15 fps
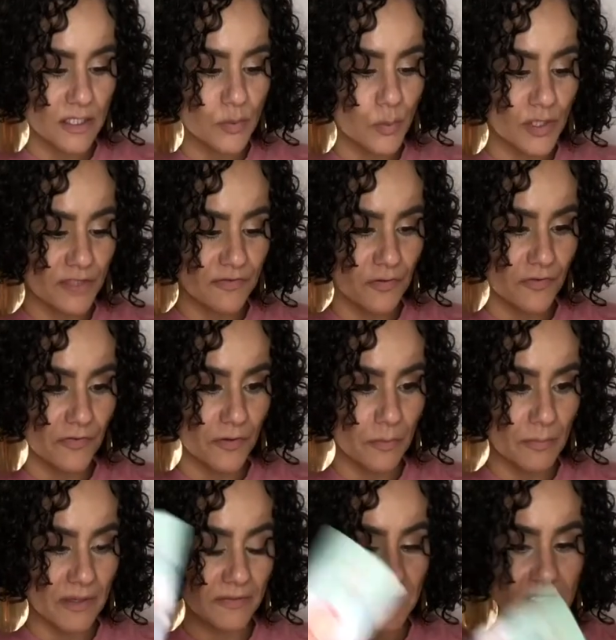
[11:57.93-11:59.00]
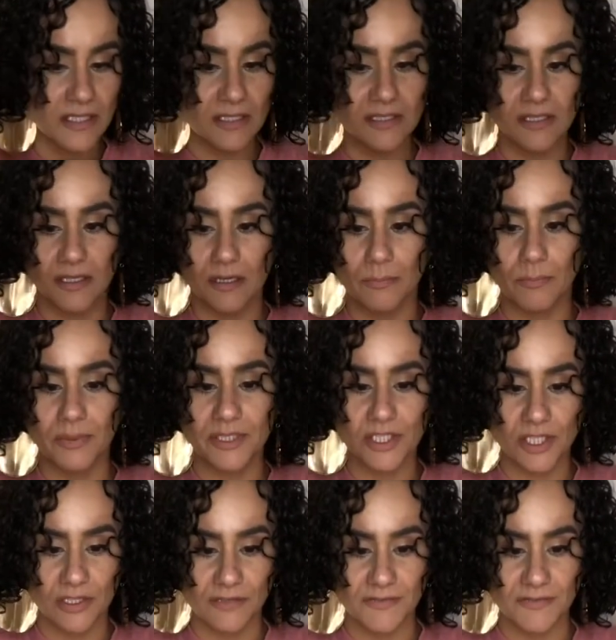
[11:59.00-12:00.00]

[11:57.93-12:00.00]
wish fulfillment. This is a completion of